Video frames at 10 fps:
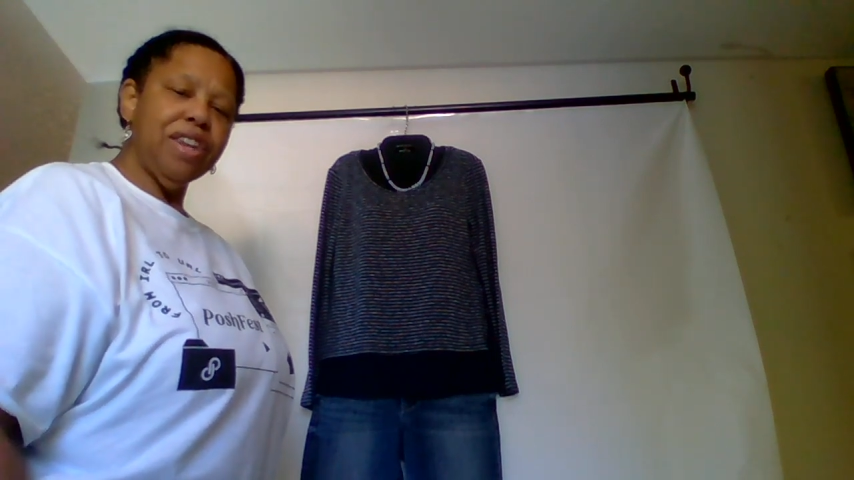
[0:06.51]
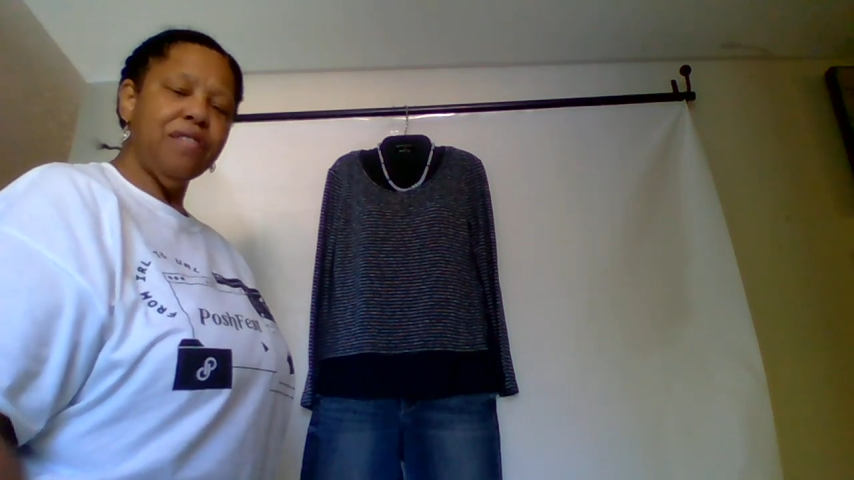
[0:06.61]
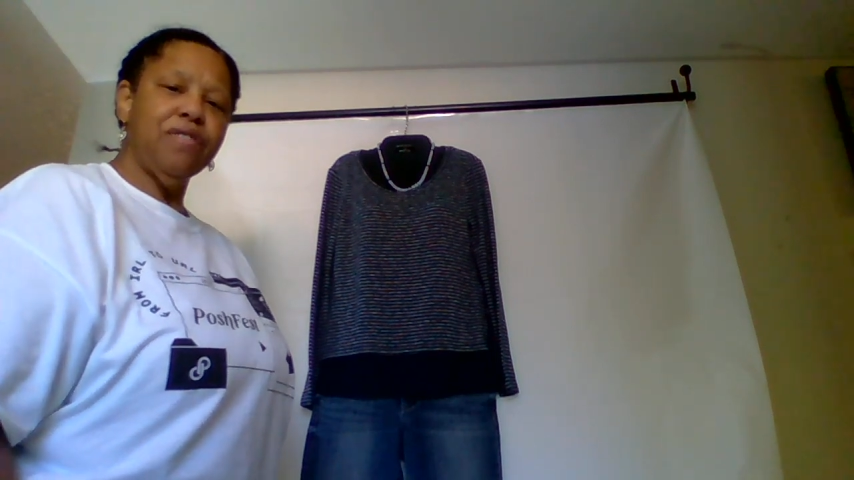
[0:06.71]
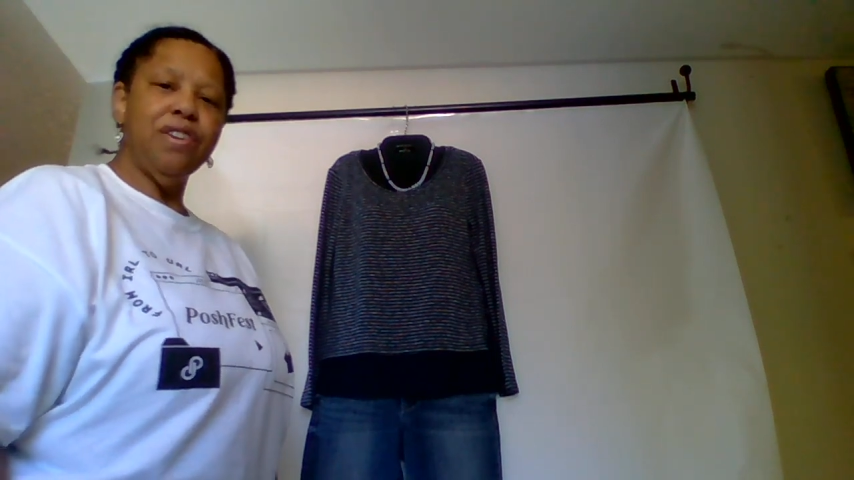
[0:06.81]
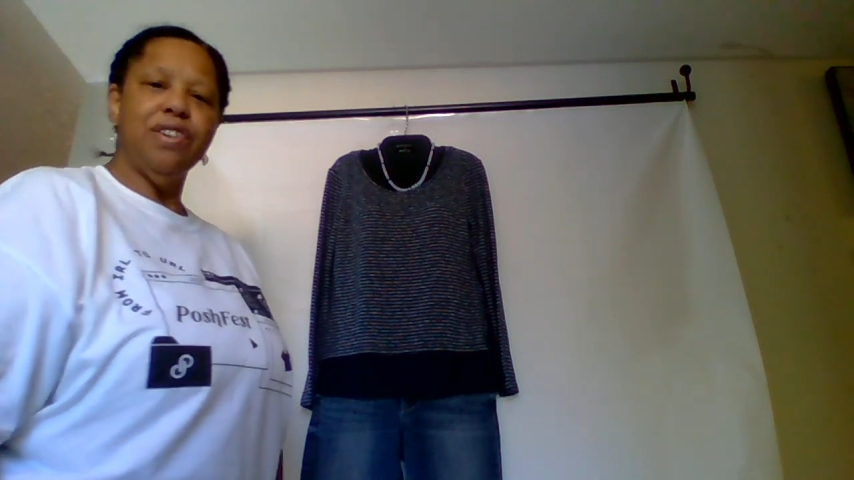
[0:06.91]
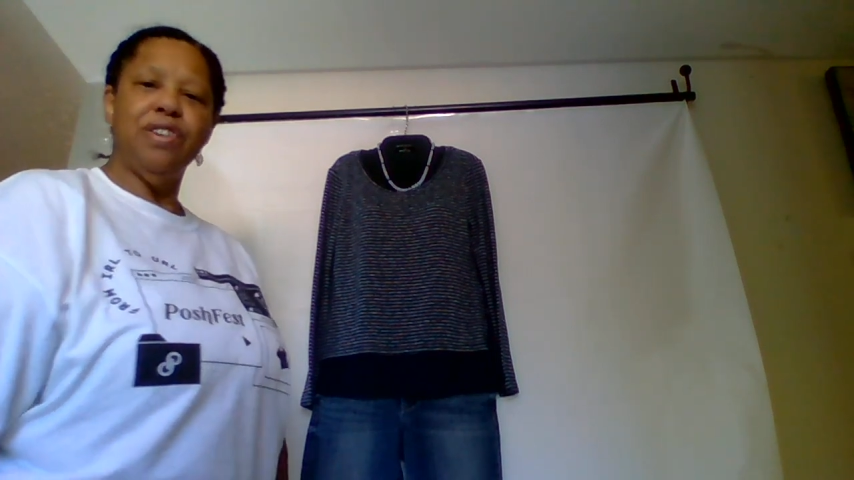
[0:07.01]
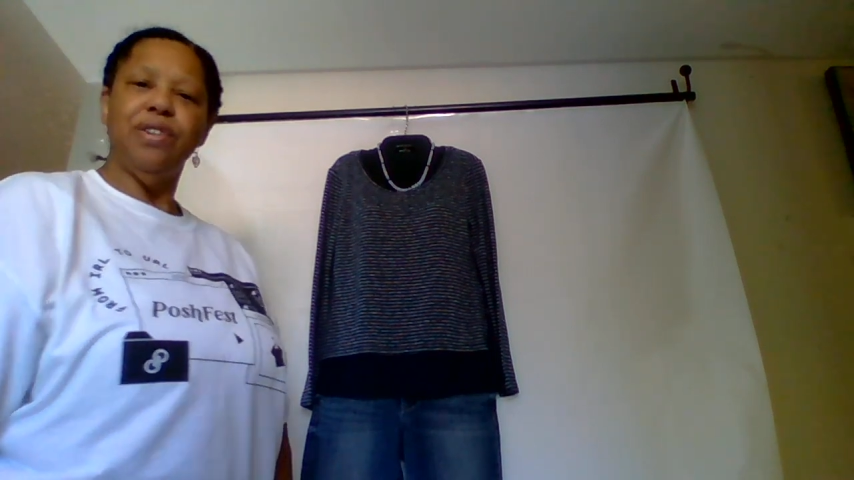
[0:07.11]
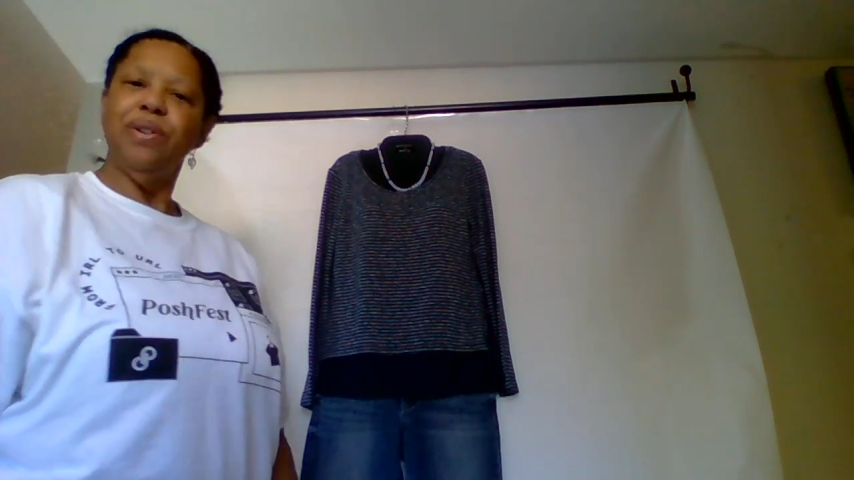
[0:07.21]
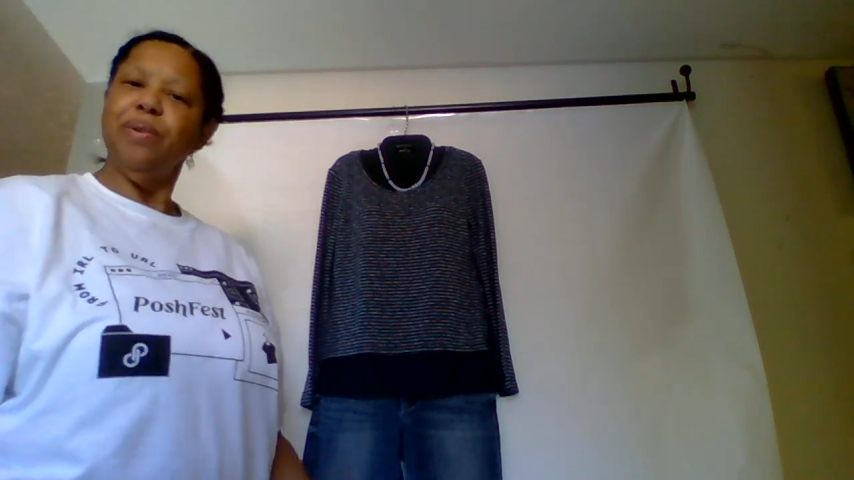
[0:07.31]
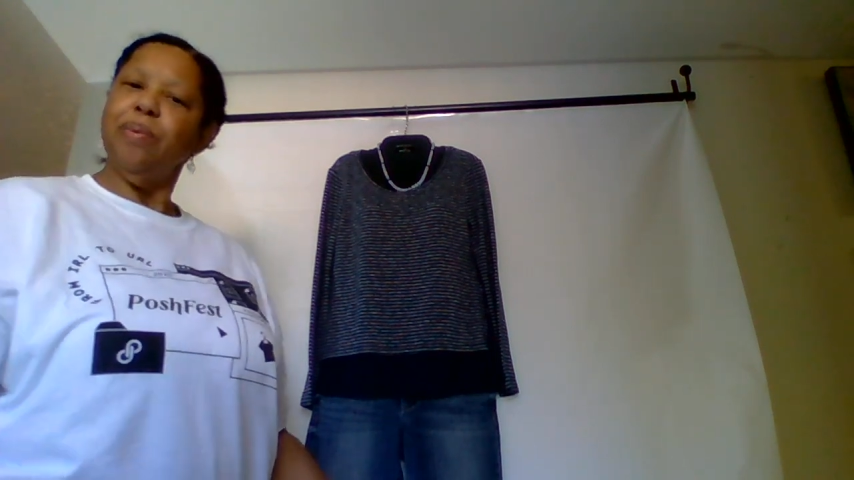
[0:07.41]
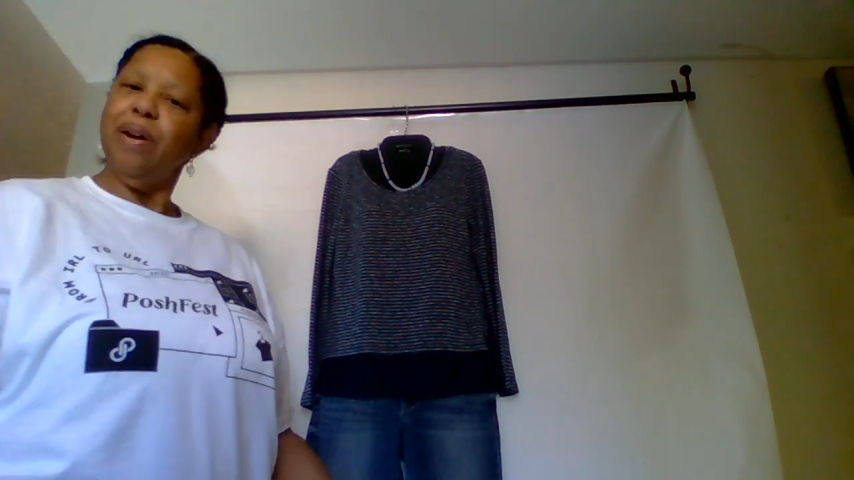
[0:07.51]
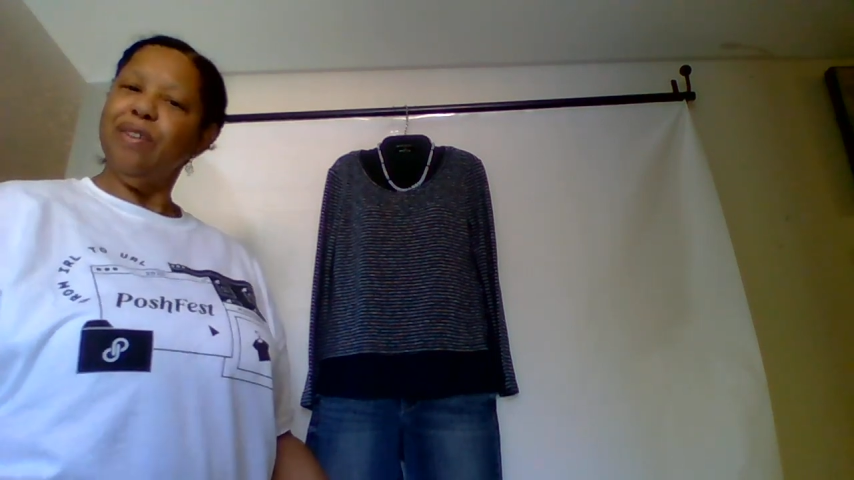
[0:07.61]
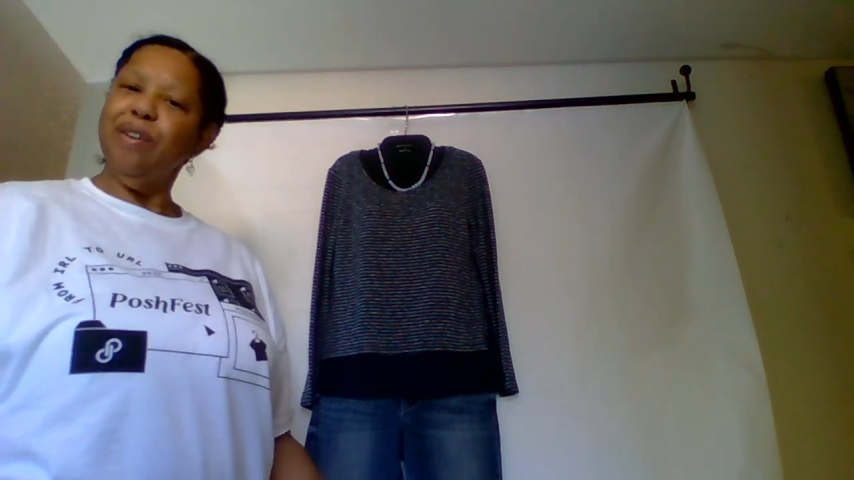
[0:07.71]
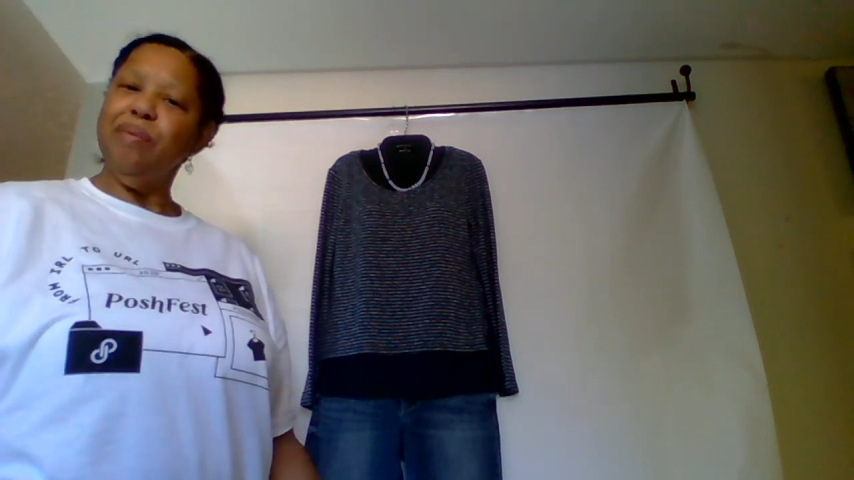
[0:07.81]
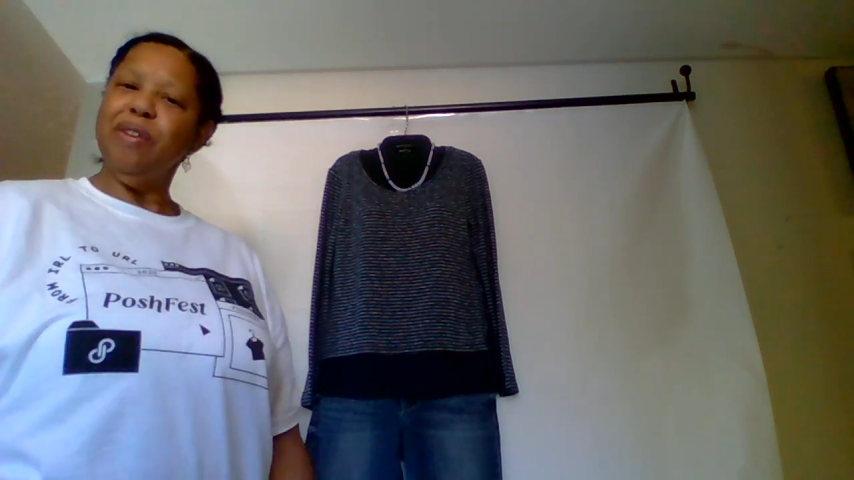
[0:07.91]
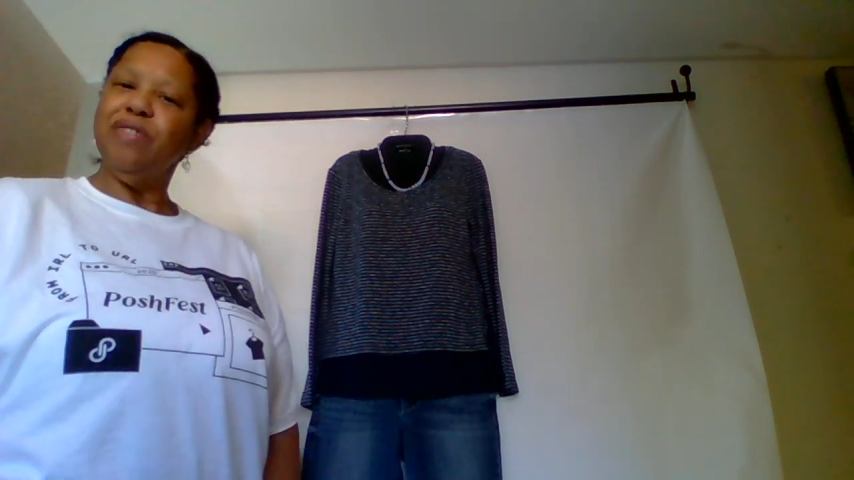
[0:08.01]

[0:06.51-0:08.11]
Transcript: If you're new, welcome.